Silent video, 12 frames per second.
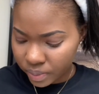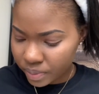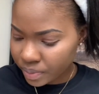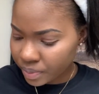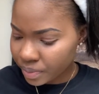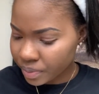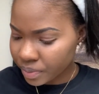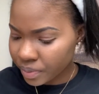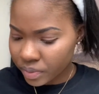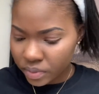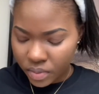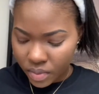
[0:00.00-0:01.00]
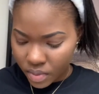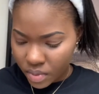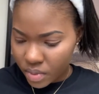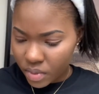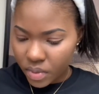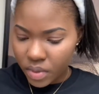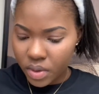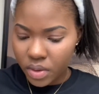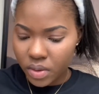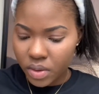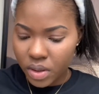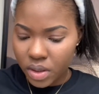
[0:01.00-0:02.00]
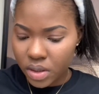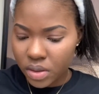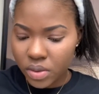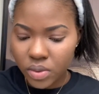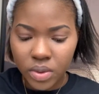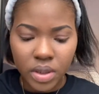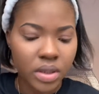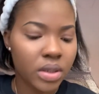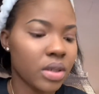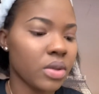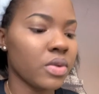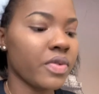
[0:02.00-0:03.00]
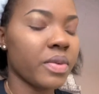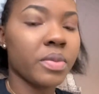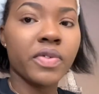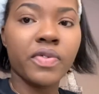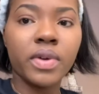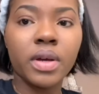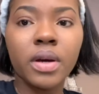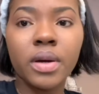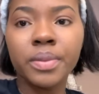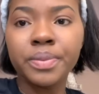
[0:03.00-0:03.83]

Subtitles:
I got the glue get all over my finger.